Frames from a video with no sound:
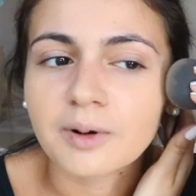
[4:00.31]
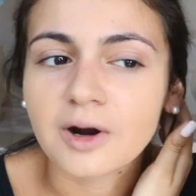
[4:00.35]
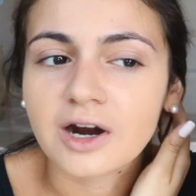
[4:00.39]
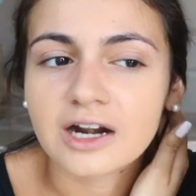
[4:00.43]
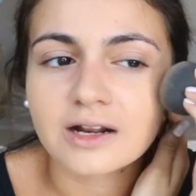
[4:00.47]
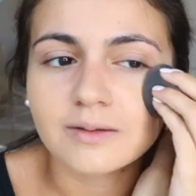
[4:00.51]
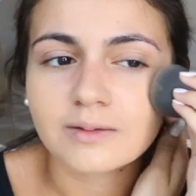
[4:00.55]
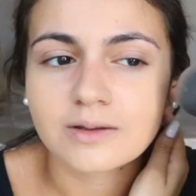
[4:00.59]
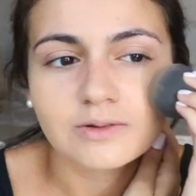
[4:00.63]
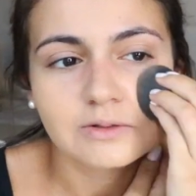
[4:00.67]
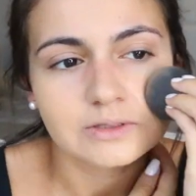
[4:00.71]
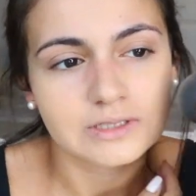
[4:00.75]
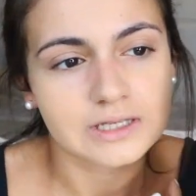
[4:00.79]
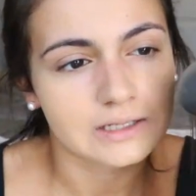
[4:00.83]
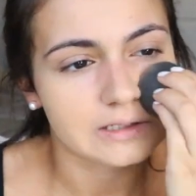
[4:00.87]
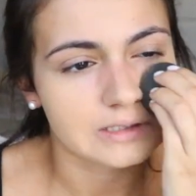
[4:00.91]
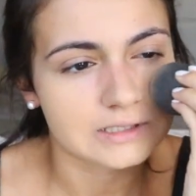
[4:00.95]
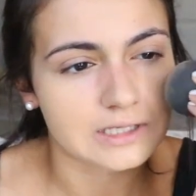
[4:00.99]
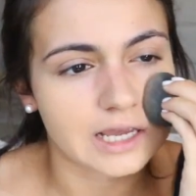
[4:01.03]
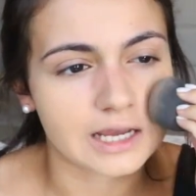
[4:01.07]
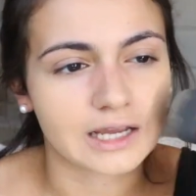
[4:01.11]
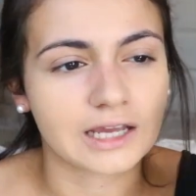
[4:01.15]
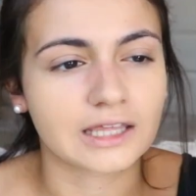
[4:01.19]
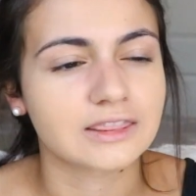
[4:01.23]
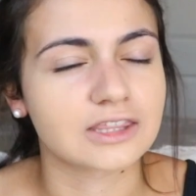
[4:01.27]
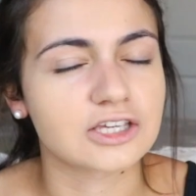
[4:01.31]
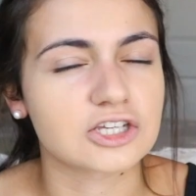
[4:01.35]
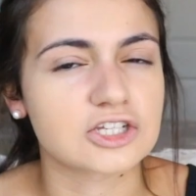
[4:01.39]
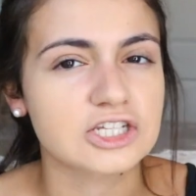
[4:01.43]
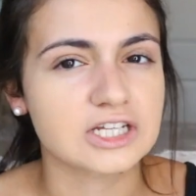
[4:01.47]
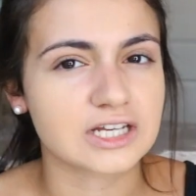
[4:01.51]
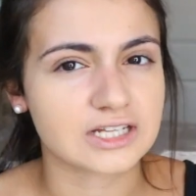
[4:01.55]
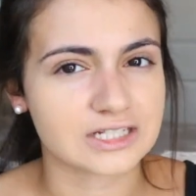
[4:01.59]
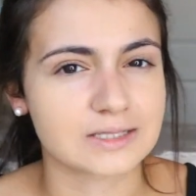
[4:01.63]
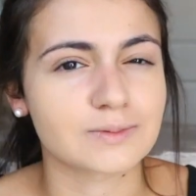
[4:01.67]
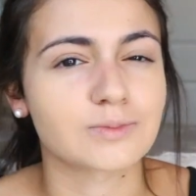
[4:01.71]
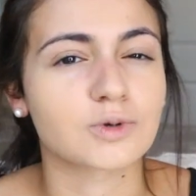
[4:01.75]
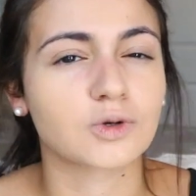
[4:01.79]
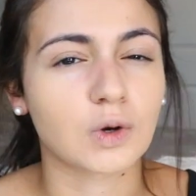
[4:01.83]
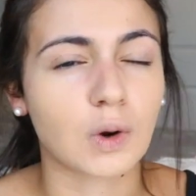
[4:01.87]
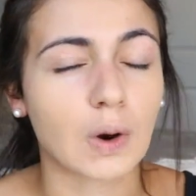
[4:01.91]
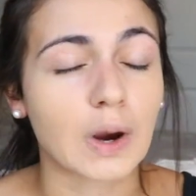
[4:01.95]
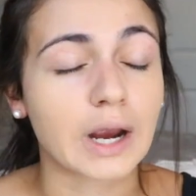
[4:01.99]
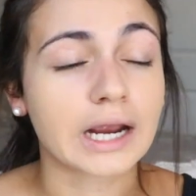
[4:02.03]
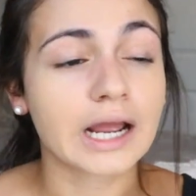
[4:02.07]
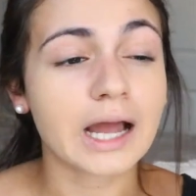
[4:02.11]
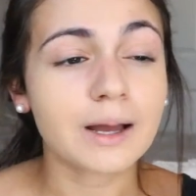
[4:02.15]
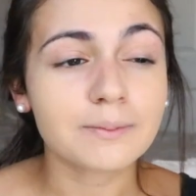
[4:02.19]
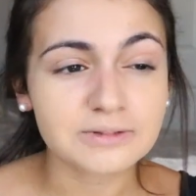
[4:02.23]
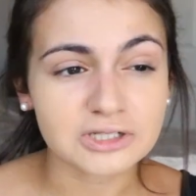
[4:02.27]
part of me was like, dang, I think she has some
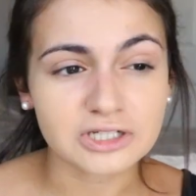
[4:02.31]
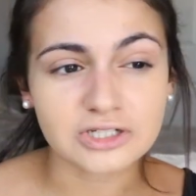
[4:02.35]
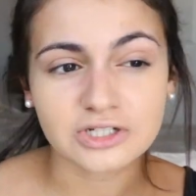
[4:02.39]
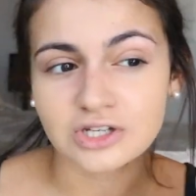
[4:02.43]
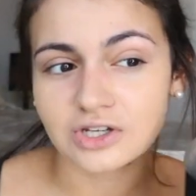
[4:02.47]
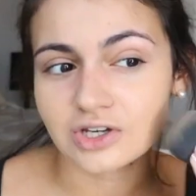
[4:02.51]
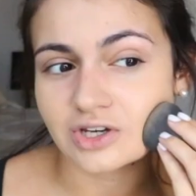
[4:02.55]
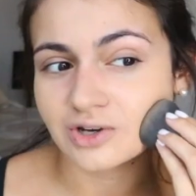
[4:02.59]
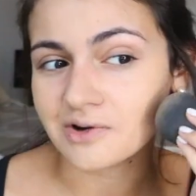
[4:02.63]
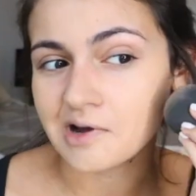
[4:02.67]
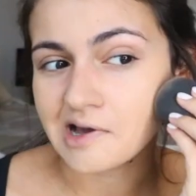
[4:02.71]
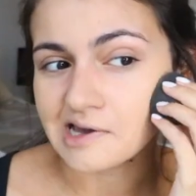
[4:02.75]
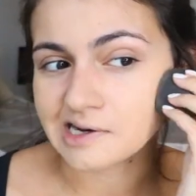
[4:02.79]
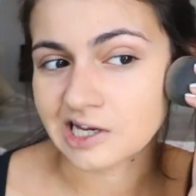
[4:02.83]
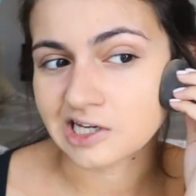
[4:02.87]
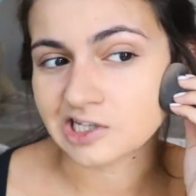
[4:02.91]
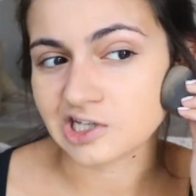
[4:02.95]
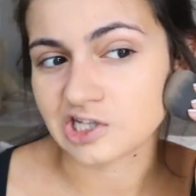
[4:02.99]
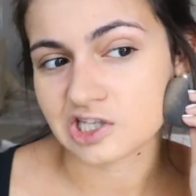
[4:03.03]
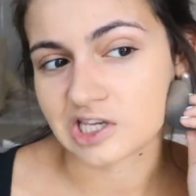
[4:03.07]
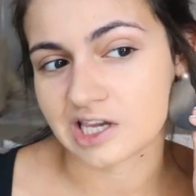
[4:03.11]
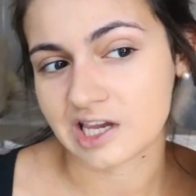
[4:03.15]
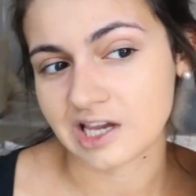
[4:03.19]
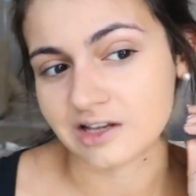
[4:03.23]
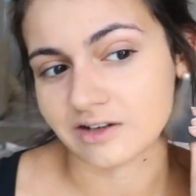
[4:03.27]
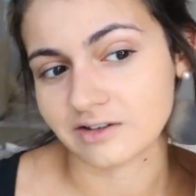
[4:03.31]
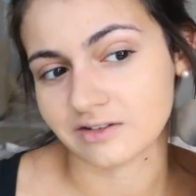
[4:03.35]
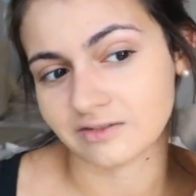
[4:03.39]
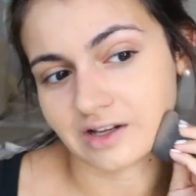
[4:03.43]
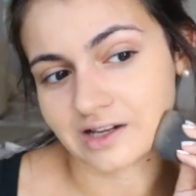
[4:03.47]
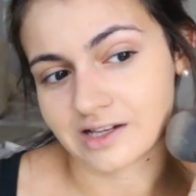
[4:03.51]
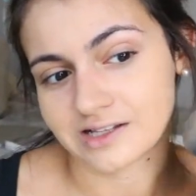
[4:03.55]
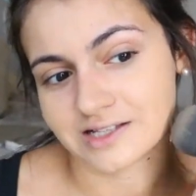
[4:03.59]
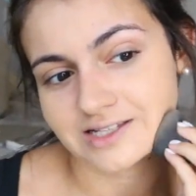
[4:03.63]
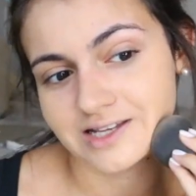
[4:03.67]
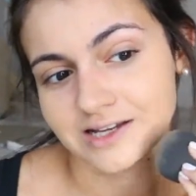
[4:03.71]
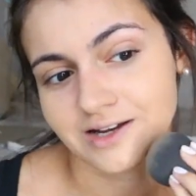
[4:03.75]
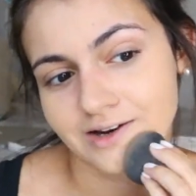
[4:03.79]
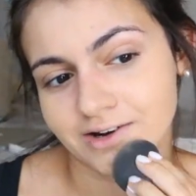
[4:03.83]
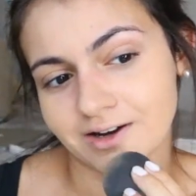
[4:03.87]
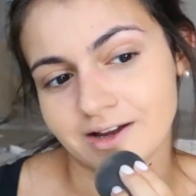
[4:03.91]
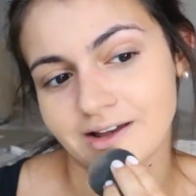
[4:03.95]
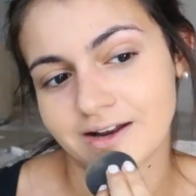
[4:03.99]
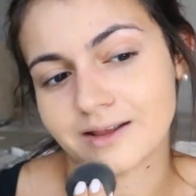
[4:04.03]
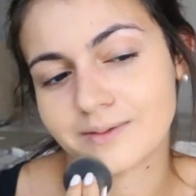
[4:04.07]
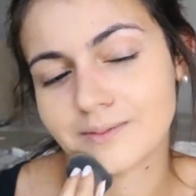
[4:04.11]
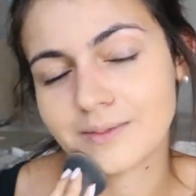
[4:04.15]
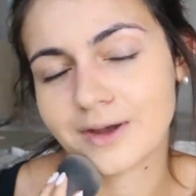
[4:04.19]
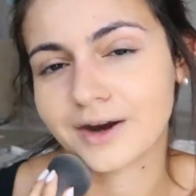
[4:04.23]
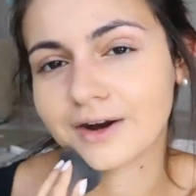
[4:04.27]
growing up to do, and I just can't like see her
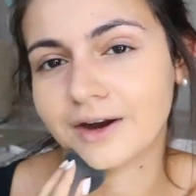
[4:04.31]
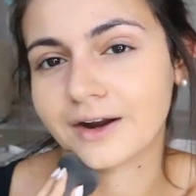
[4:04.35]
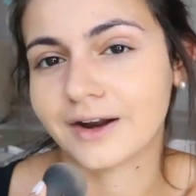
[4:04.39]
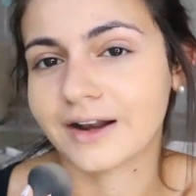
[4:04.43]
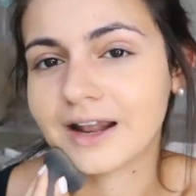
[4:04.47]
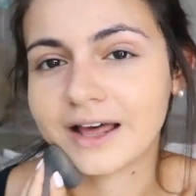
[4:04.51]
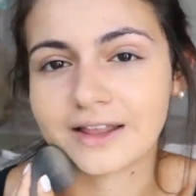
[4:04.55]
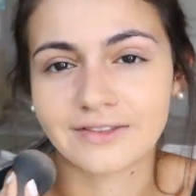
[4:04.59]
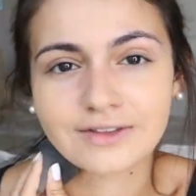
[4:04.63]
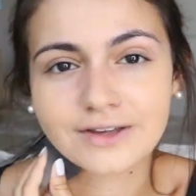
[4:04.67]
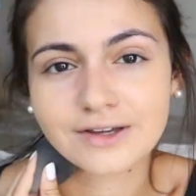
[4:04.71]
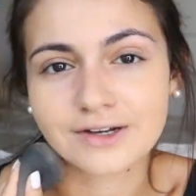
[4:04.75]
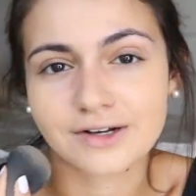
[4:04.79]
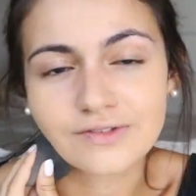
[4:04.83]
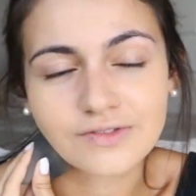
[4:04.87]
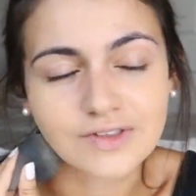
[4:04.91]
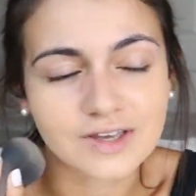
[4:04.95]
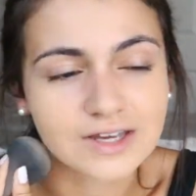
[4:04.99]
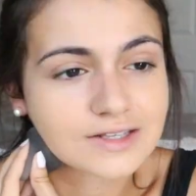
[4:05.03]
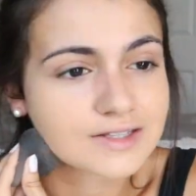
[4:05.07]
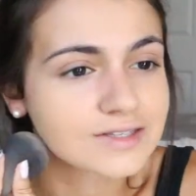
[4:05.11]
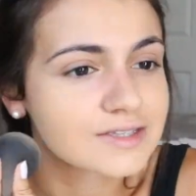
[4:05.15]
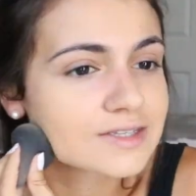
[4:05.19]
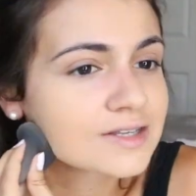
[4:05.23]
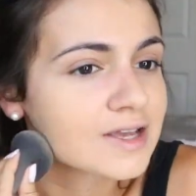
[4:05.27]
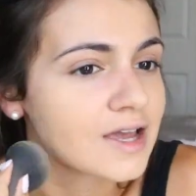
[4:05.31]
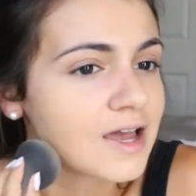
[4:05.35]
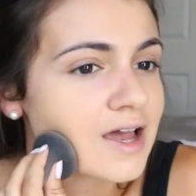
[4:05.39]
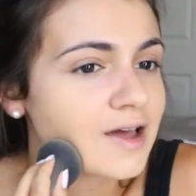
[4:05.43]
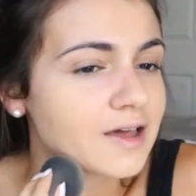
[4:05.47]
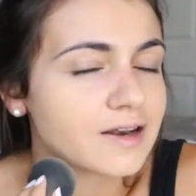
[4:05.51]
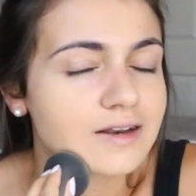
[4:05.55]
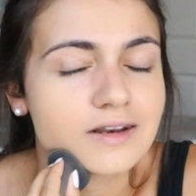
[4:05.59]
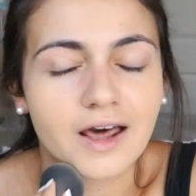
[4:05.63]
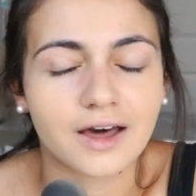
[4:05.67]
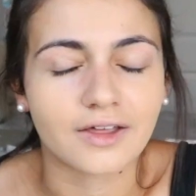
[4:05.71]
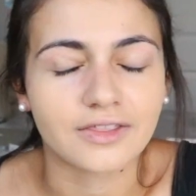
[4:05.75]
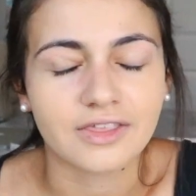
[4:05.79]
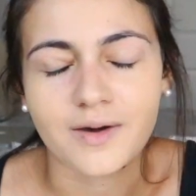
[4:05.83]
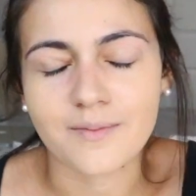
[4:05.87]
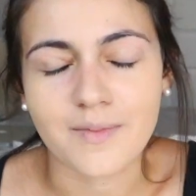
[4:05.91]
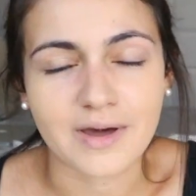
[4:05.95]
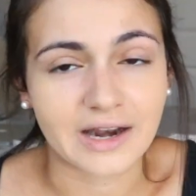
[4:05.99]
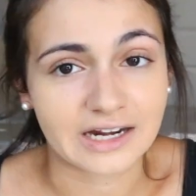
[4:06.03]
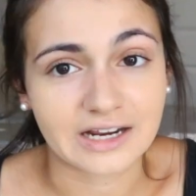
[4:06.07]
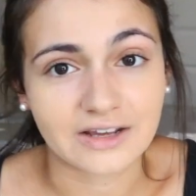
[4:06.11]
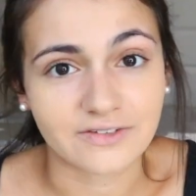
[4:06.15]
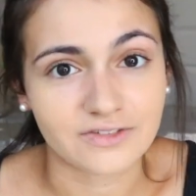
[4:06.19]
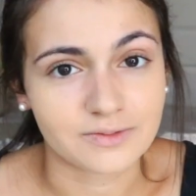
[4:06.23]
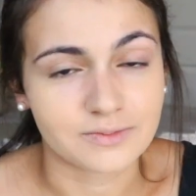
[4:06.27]
getting married at the end of this. Not that
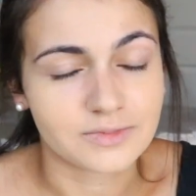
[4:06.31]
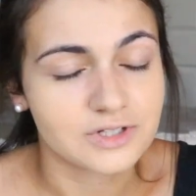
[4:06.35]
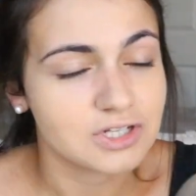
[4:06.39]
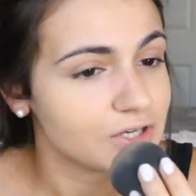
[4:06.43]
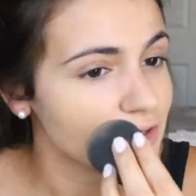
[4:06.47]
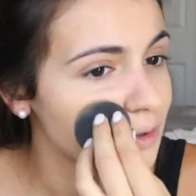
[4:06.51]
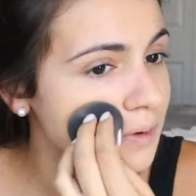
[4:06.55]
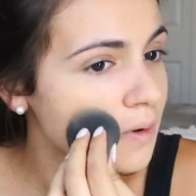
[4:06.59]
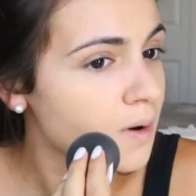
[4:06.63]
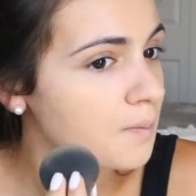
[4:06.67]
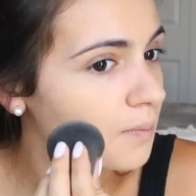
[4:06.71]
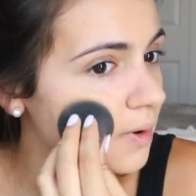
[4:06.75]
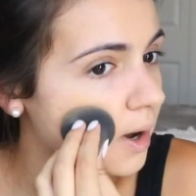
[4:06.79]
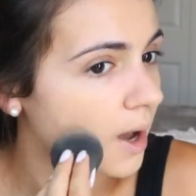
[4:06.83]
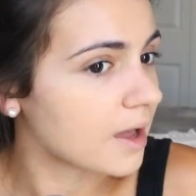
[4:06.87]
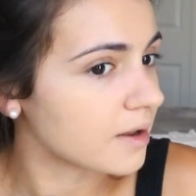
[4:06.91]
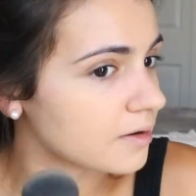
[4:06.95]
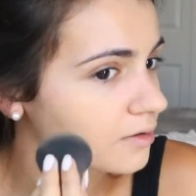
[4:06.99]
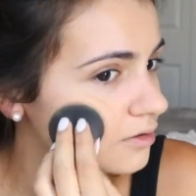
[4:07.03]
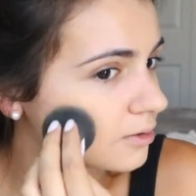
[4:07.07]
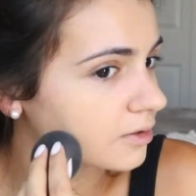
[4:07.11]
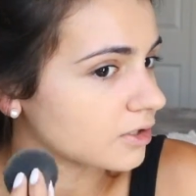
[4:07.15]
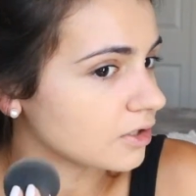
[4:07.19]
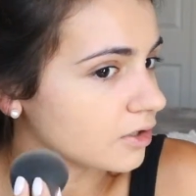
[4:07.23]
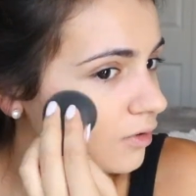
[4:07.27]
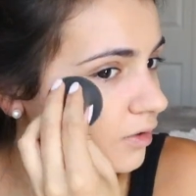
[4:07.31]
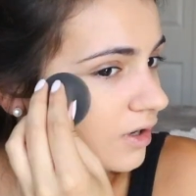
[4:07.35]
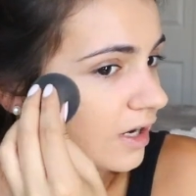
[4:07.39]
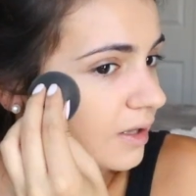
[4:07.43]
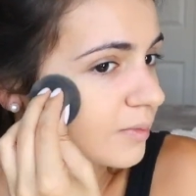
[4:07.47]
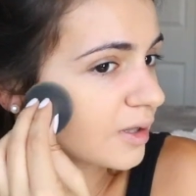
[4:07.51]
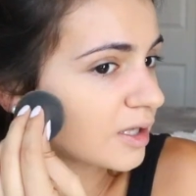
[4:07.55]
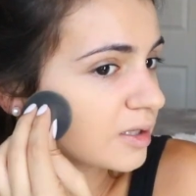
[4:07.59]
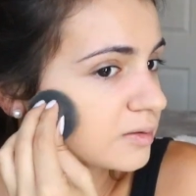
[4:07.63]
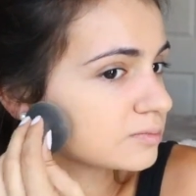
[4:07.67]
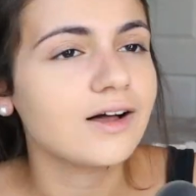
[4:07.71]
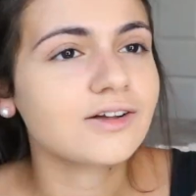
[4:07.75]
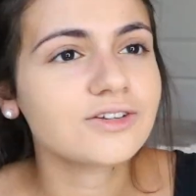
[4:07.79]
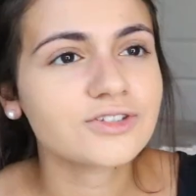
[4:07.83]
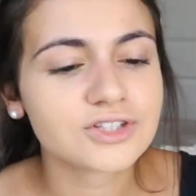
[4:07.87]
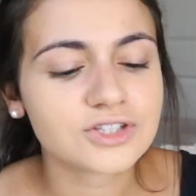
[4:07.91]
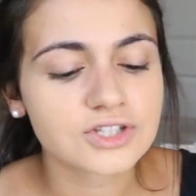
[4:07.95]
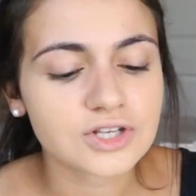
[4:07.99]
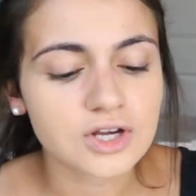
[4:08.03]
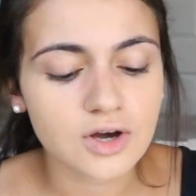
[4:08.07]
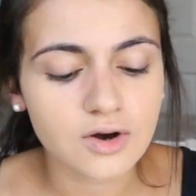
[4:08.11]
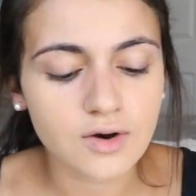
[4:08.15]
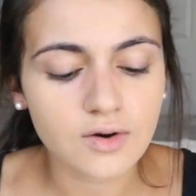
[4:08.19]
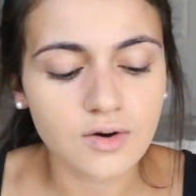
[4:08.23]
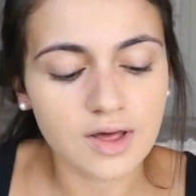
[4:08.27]
many of them do, but you know what I mean.
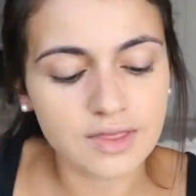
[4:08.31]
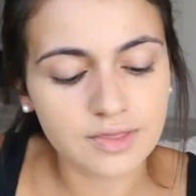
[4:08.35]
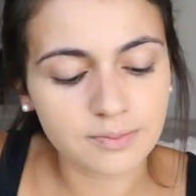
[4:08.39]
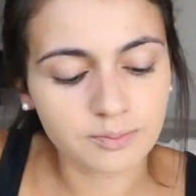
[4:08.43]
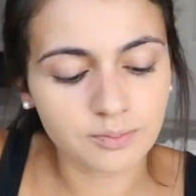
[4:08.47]
Also,